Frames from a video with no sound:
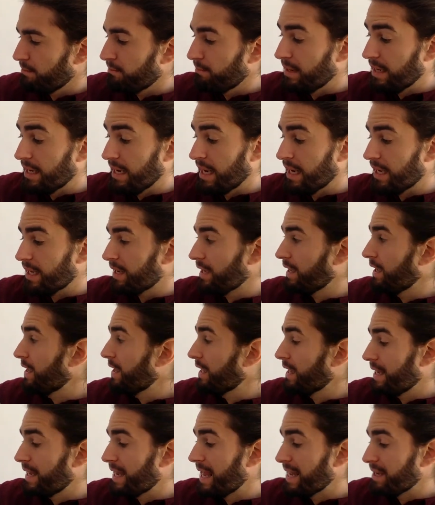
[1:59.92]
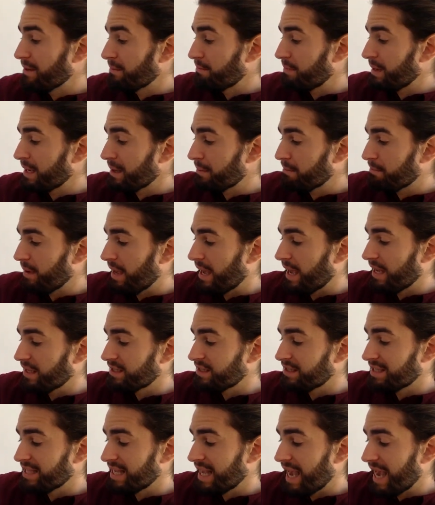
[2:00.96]
Minik led Big Bear
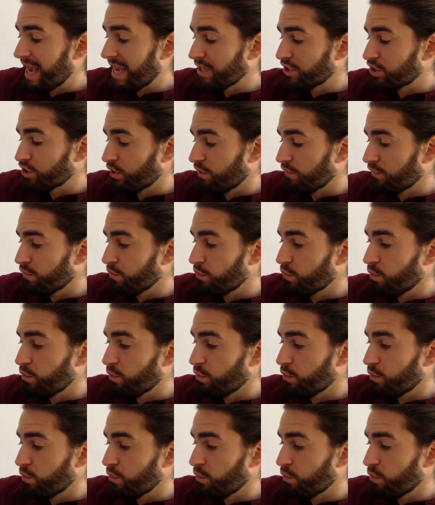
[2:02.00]
to the edge of the